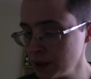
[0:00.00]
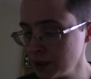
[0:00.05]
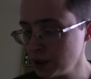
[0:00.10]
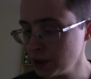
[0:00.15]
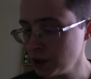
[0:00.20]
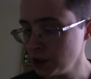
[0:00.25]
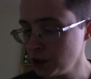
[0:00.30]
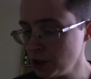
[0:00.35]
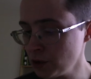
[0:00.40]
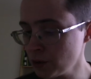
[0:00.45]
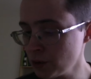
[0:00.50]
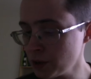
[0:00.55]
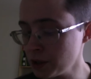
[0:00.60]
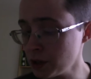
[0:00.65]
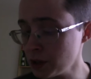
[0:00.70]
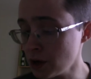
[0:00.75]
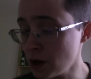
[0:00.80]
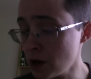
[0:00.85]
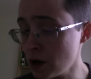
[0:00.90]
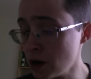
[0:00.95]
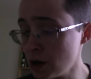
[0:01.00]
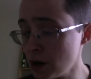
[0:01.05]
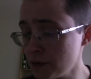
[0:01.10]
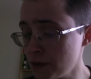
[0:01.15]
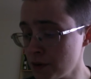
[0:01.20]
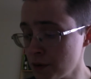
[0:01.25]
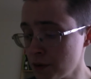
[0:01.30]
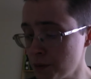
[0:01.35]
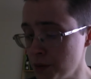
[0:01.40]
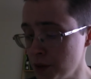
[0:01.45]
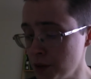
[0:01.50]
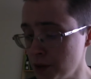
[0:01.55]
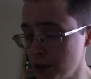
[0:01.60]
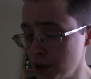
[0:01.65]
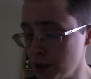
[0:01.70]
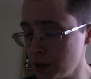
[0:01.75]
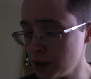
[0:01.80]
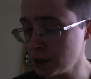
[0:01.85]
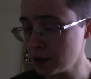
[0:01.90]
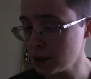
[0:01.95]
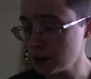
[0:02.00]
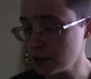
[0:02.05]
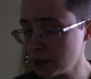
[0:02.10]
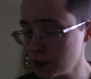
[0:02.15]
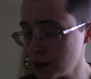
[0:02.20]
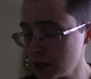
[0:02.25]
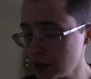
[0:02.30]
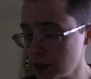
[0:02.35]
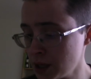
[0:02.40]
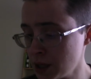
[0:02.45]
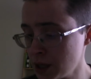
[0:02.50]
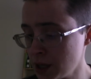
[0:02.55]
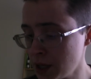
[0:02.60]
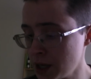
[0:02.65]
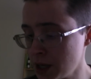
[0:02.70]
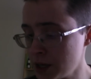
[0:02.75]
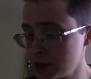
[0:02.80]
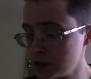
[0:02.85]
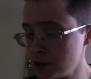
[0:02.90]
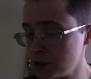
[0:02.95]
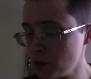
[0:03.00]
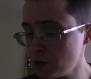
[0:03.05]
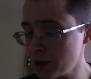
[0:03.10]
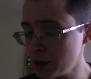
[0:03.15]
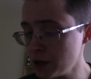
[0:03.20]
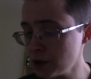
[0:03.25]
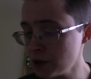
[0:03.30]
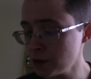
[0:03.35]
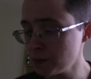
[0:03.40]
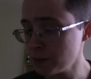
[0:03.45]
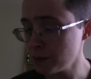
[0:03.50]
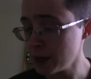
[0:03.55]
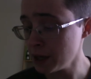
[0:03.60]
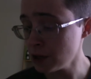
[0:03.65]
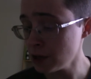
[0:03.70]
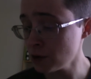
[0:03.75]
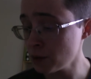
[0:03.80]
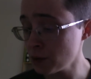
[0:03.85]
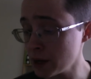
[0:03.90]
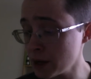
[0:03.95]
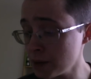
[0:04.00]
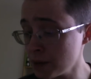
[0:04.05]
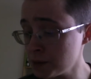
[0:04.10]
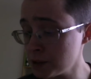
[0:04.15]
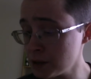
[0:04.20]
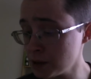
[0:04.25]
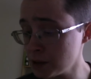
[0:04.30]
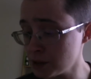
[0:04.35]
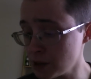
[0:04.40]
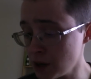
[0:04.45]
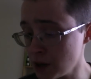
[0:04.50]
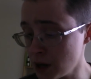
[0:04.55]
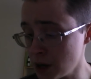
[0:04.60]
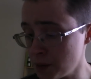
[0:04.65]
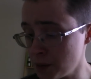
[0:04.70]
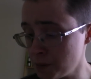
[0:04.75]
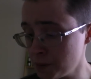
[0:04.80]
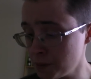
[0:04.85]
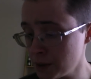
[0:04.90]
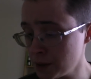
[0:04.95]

You're in awe of their beauty, and as you make your way up to the top,